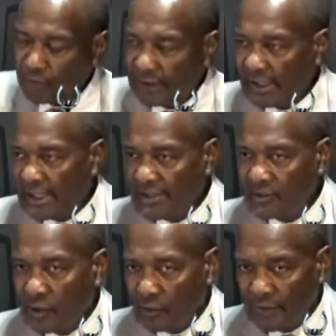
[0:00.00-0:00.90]
would
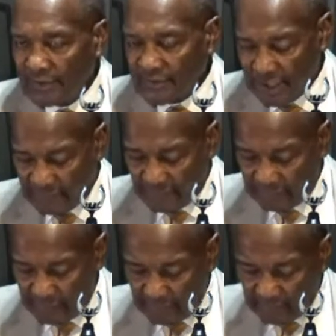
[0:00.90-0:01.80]
last only 7
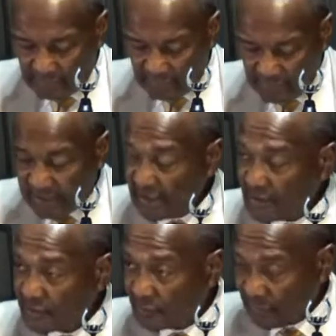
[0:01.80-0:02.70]

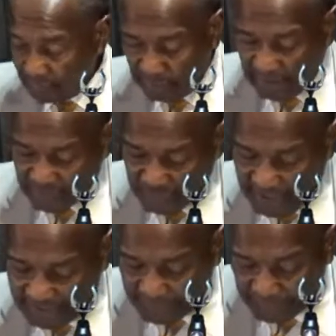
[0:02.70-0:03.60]
days. Page
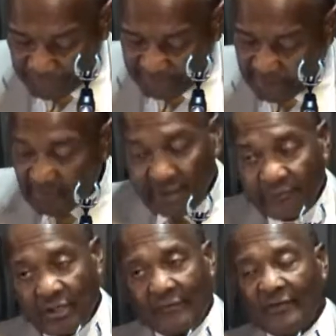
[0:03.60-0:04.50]
93.
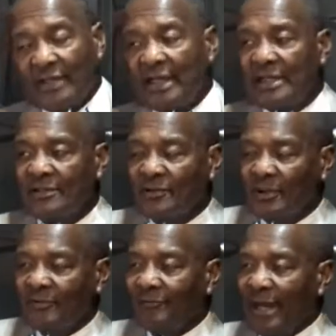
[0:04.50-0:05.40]
7 days
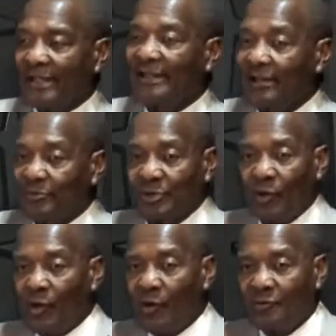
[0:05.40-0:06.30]
back then was a
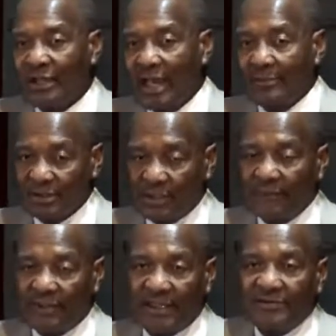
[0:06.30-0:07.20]
long time, and
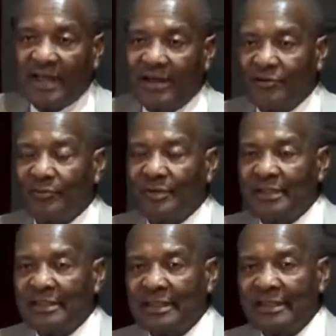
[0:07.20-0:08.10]
7 days now to
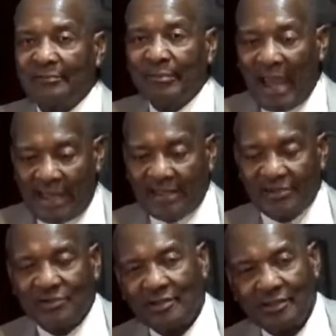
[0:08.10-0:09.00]
be
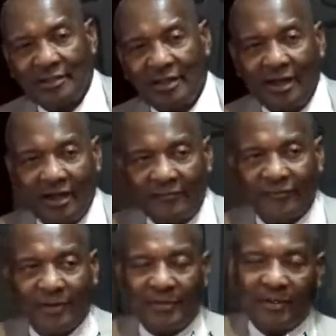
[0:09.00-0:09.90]
banished
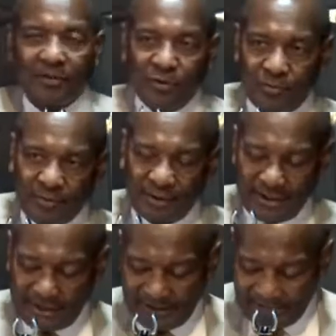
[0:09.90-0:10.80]
from the group
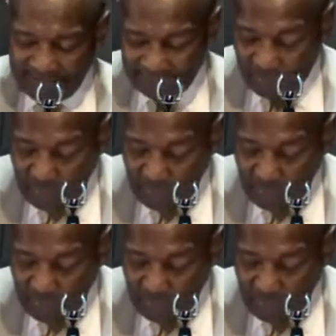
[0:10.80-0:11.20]
is a